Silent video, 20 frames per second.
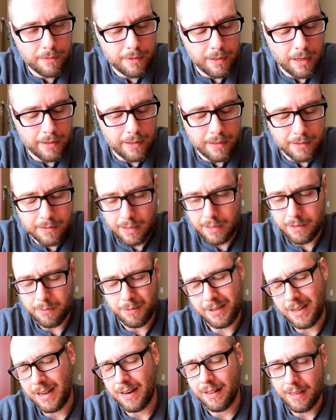contestation,
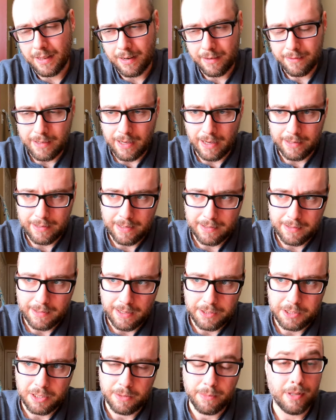well, not a lot of
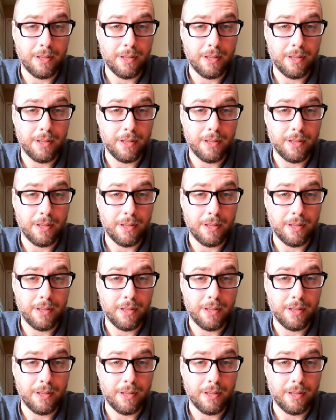contestation,